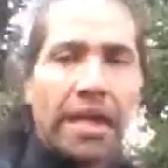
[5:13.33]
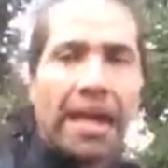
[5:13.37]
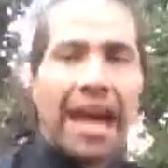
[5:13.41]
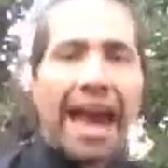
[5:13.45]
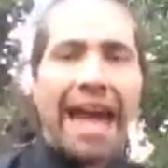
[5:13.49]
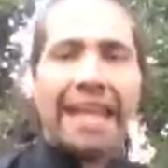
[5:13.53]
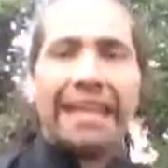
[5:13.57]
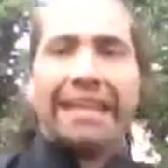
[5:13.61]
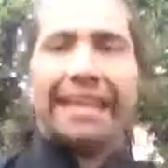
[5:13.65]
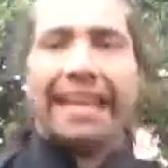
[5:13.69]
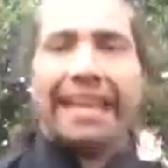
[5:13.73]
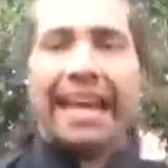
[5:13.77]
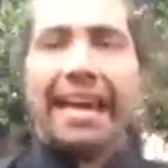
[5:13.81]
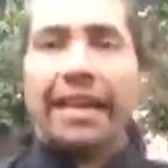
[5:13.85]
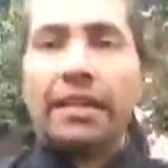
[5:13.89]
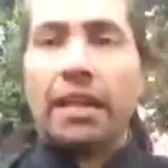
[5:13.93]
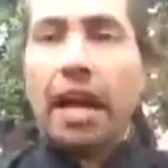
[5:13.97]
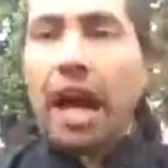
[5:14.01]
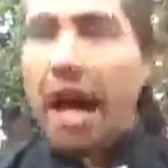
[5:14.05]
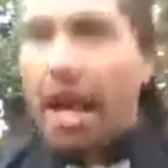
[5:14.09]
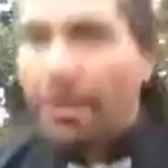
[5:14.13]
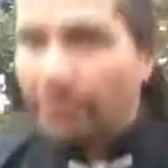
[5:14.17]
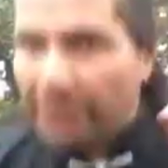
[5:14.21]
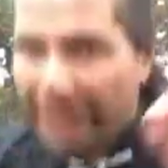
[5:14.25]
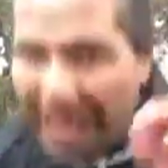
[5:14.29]
And again,
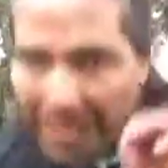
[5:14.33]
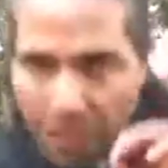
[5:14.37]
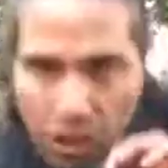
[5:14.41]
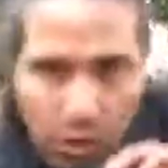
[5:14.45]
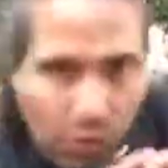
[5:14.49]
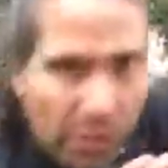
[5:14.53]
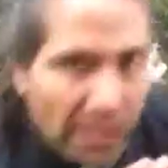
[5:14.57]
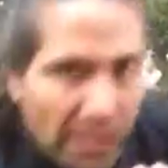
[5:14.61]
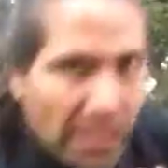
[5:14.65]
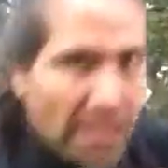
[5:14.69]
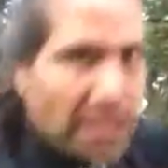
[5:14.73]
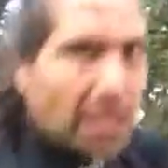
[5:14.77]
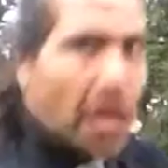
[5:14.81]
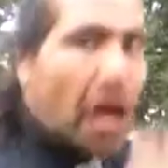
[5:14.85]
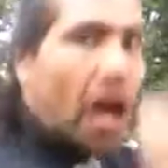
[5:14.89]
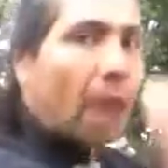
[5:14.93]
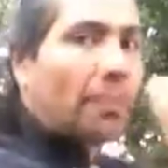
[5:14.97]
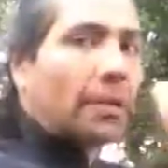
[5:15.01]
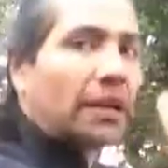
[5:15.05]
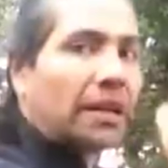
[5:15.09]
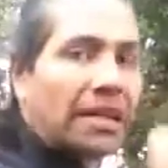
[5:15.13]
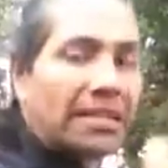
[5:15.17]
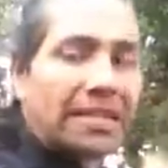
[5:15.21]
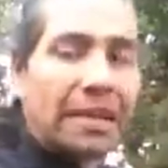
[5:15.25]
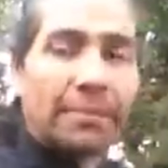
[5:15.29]
I'm not doing this
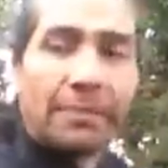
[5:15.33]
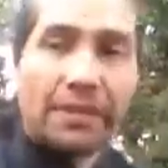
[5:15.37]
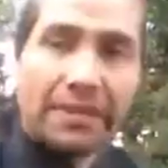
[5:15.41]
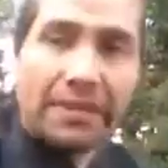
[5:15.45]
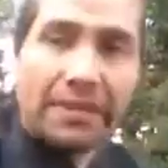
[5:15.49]
uppercut type of